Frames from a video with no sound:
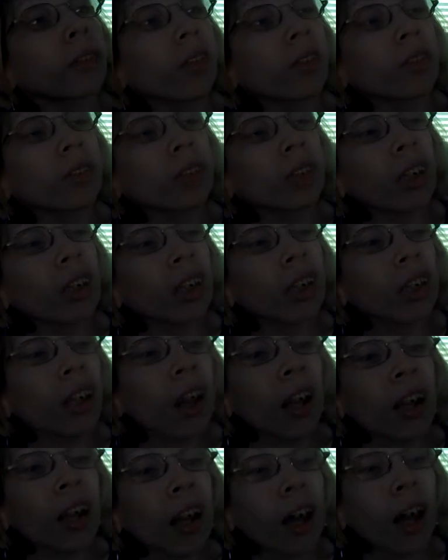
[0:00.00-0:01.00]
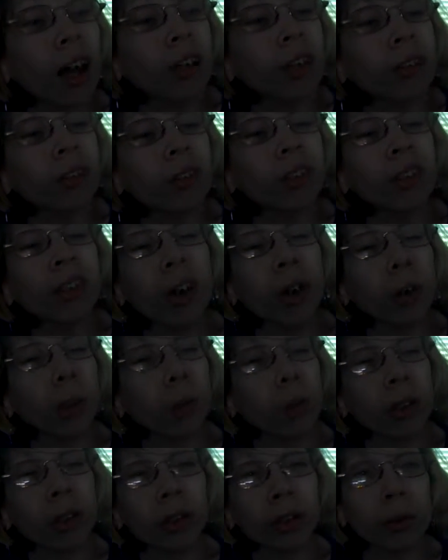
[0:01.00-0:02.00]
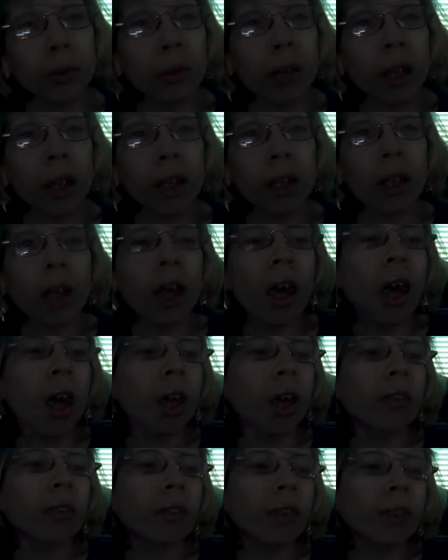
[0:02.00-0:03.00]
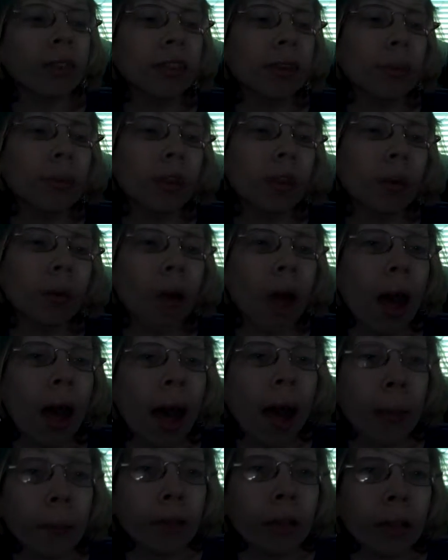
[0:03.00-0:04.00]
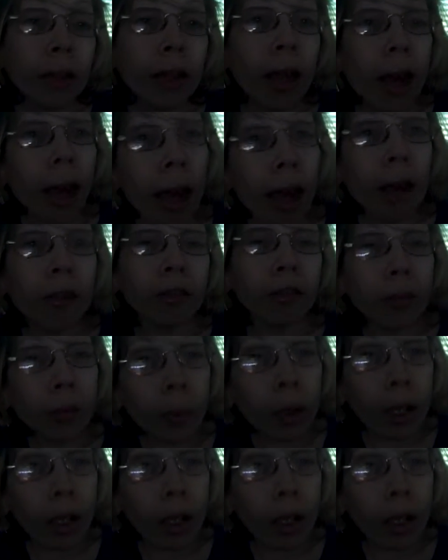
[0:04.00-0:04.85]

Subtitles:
$15.99, so don't waste your money. If it's something you absolutely have to